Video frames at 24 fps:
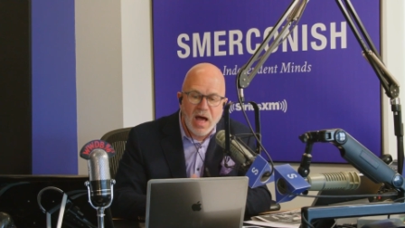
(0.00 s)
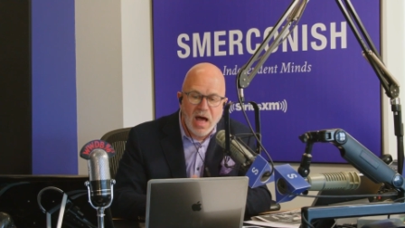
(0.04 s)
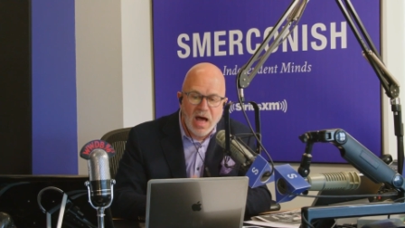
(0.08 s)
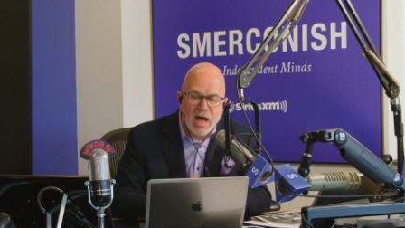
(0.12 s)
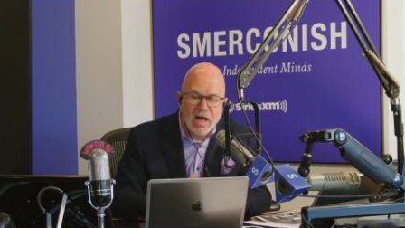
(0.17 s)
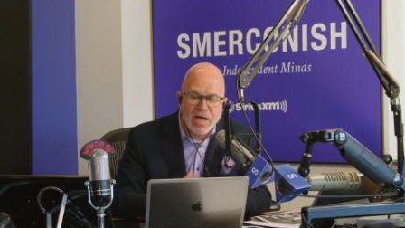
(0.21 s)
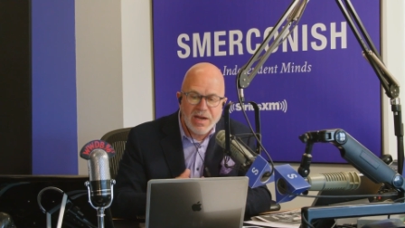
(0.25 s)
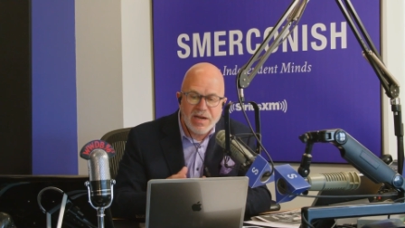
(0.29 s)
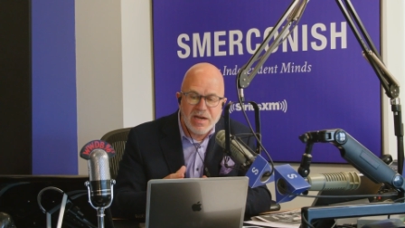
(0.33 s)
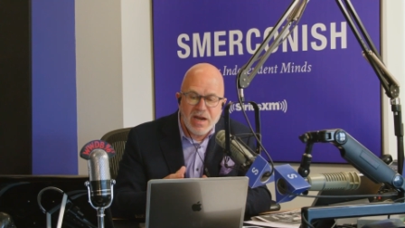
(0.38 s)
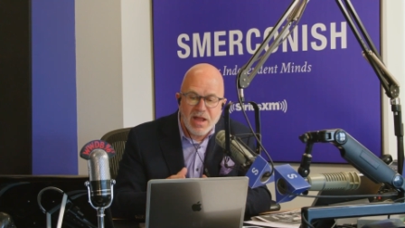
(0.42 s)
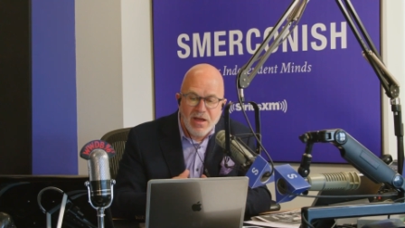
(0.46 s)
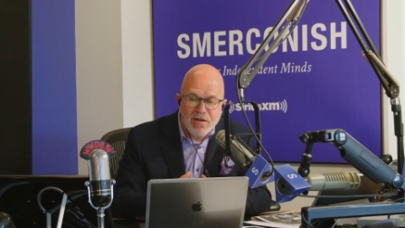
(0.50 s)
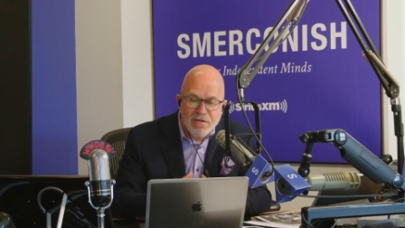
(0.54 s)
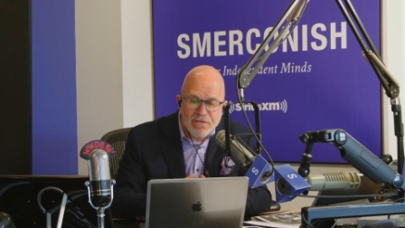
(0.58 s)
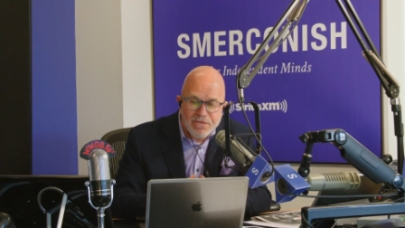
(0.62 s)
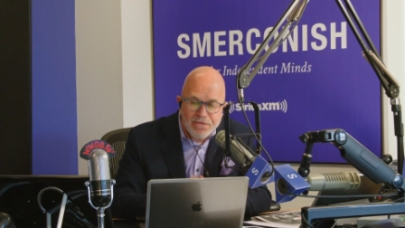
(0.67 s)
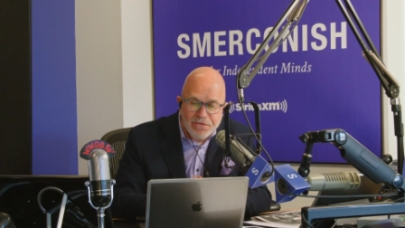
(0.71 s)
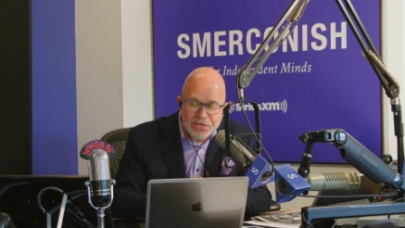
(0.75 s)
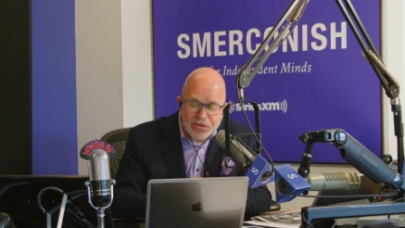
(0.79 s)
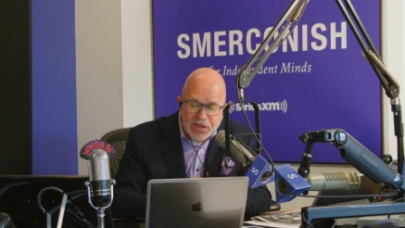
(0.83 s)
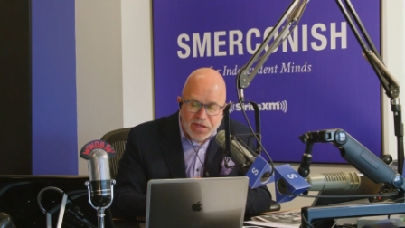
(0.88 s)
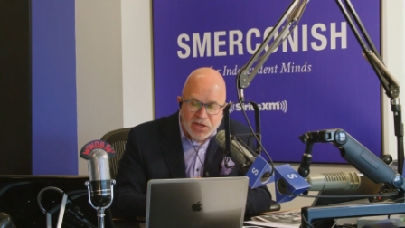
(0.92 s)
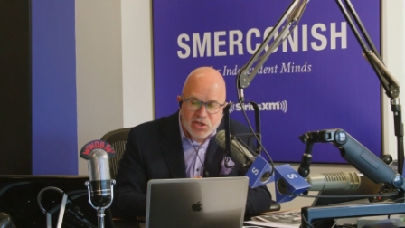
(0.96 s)

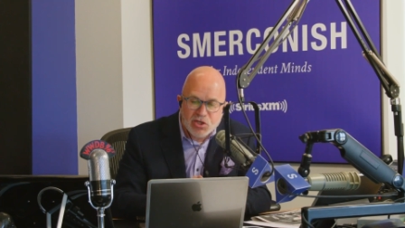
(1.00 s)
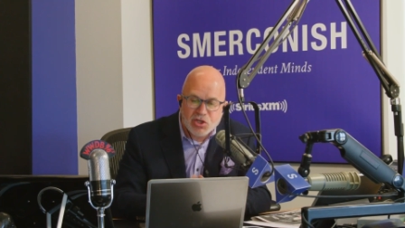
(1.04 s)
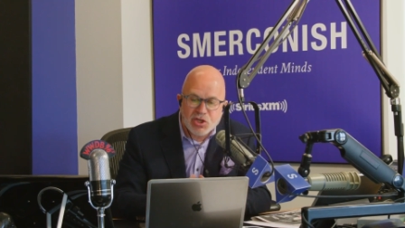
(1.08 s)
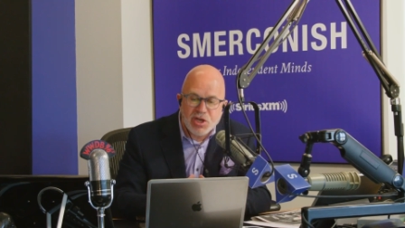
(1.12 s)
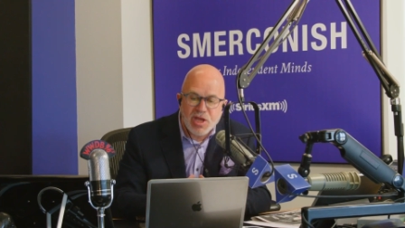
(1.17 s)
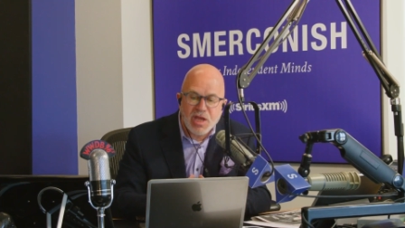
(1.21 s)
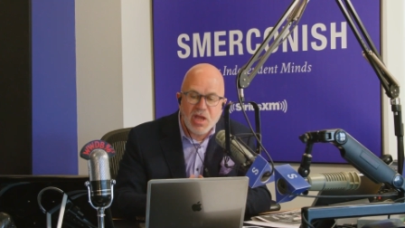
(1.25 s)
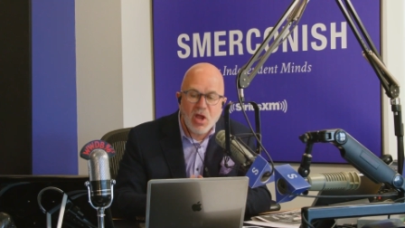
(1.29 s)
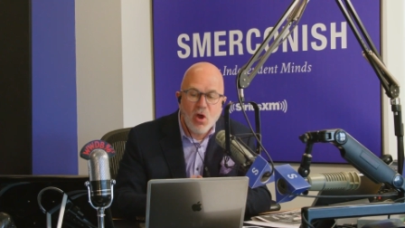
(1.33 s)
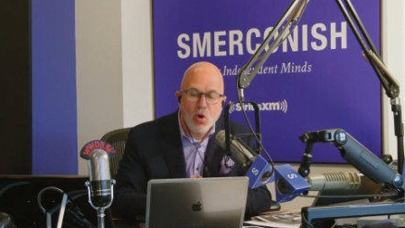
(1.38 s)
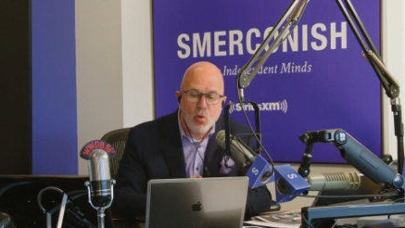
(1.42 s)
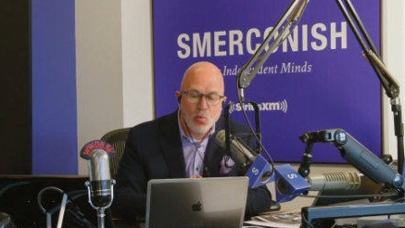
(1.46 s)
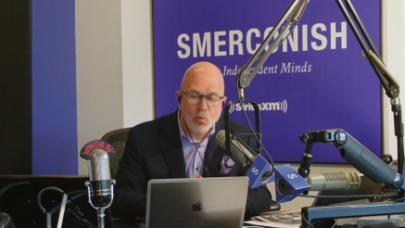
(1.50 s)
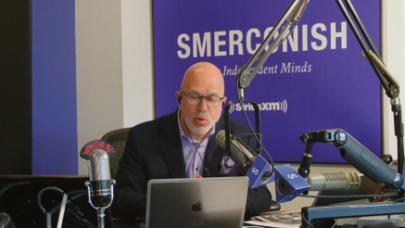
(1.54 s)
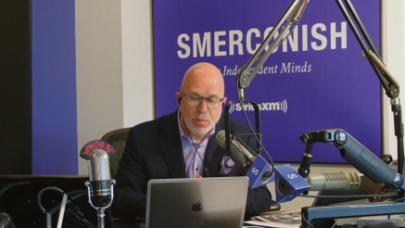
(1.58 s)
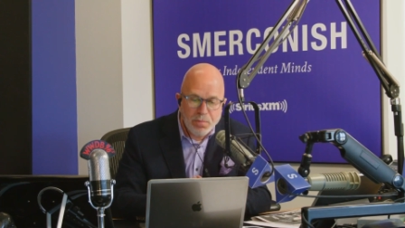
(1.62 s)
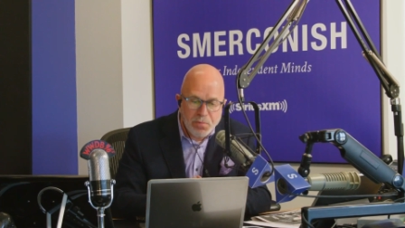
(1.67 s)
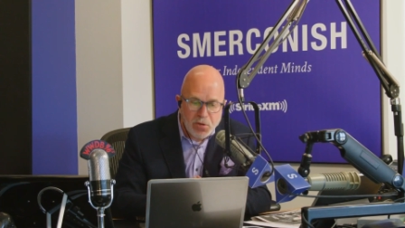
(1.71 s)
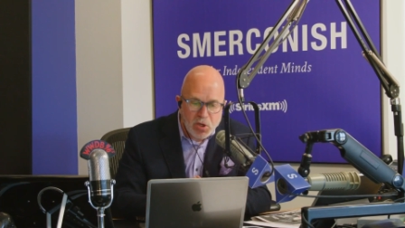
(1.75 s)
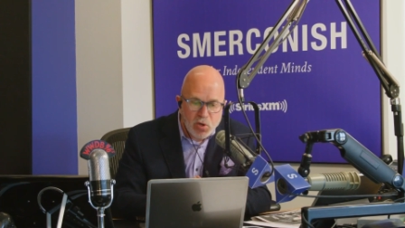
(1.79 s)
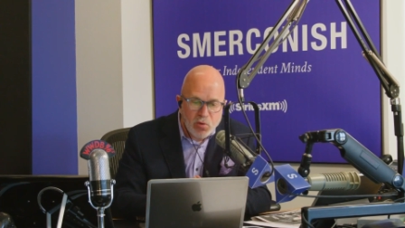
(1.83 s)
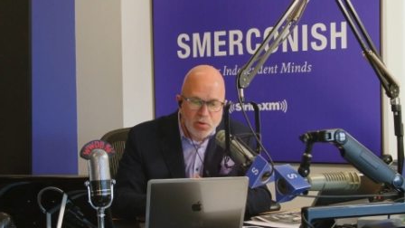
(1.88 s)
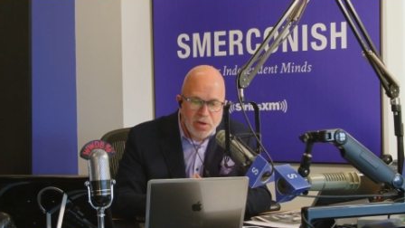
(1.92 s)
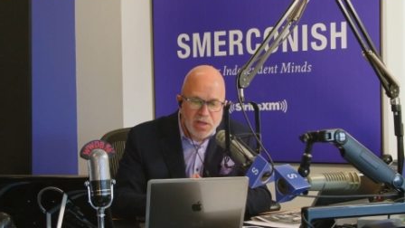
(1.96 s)
unflinching
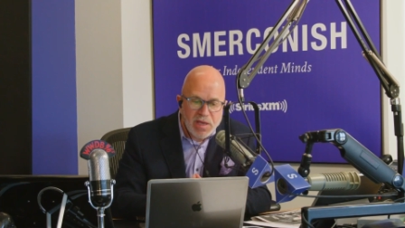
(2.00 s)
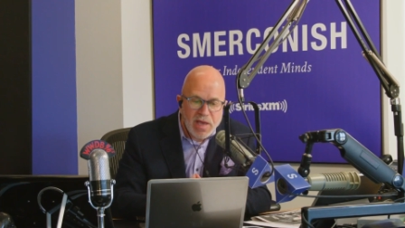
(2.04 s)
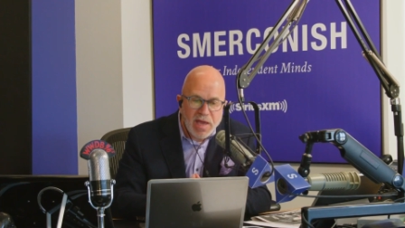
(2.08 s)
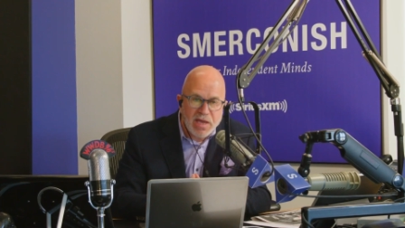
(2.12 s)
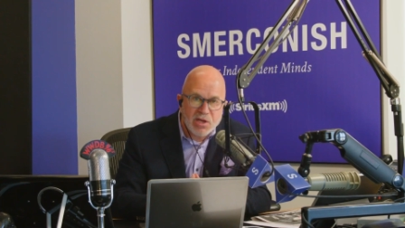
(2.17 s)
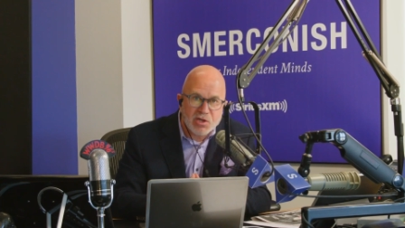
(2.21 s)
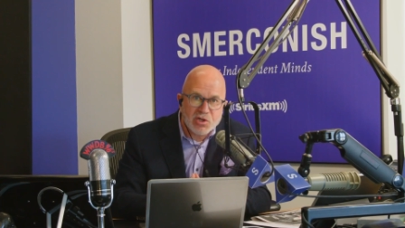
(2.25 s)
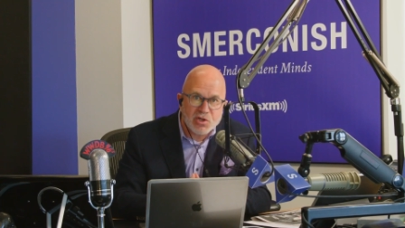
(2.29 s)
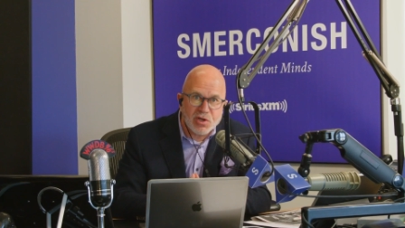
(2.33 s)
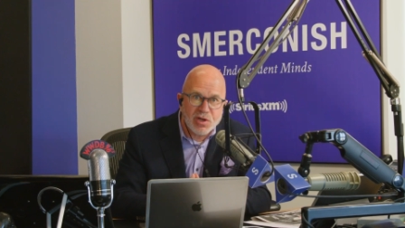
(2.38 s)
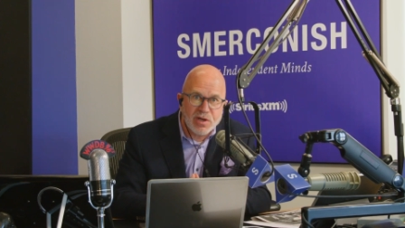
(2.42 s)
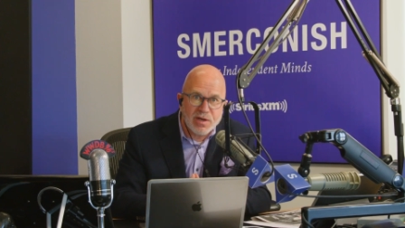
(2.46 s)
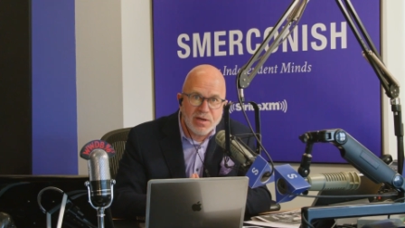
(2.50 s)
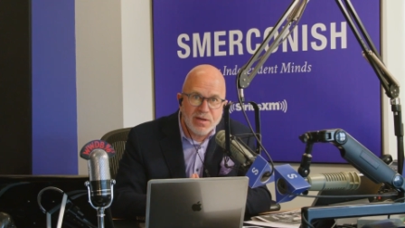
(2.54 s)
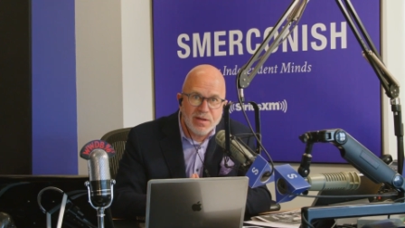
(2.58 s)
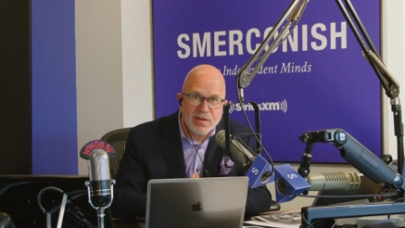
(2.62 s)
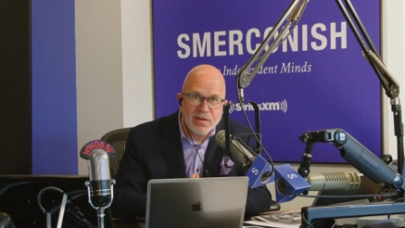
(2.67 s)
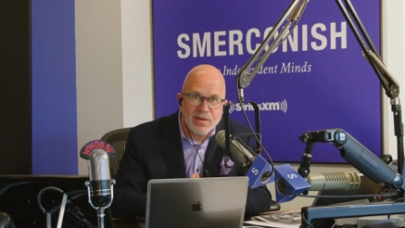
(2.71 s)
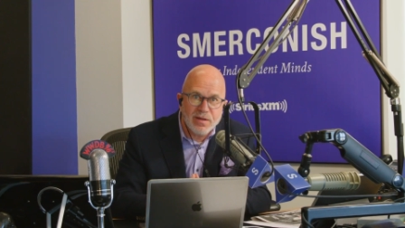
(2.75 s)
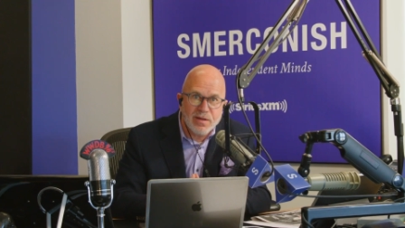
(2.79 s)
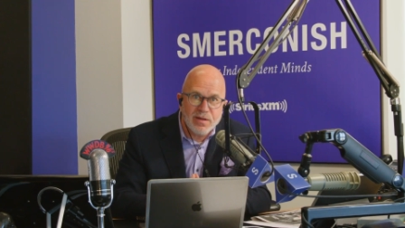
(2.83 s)
repudiation